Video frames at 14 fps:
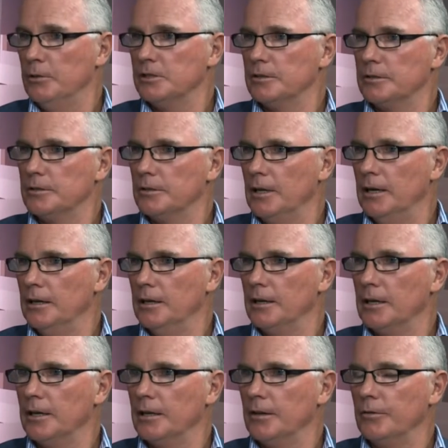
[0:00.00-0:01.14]
It's
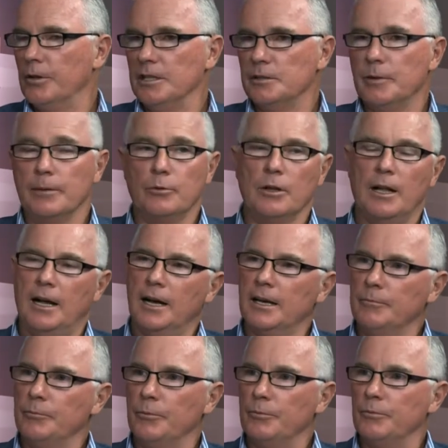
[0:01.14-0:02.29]
these people are
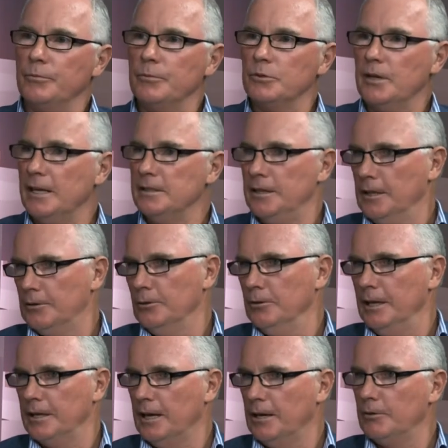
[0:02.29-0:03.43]
transiting through
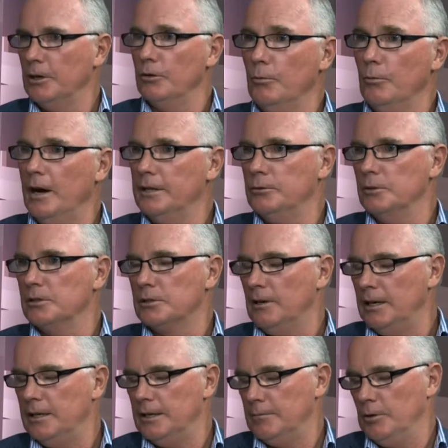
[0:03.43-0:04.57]
their country way to
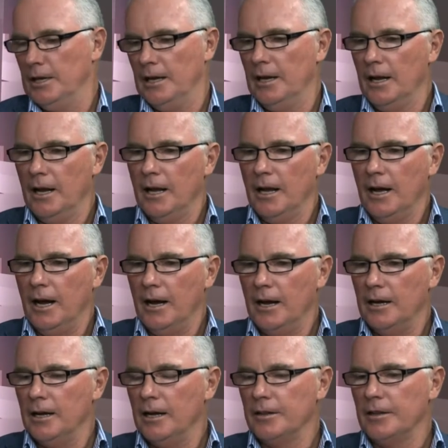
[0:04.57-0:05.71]
Australia.
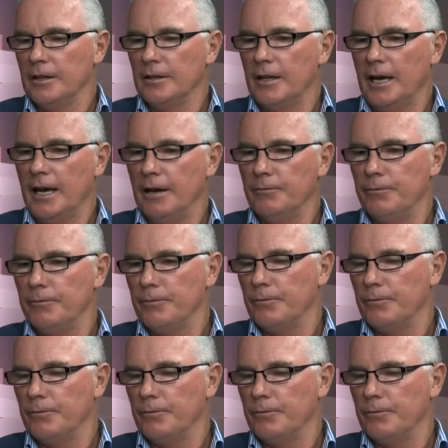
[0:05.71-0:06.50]
They have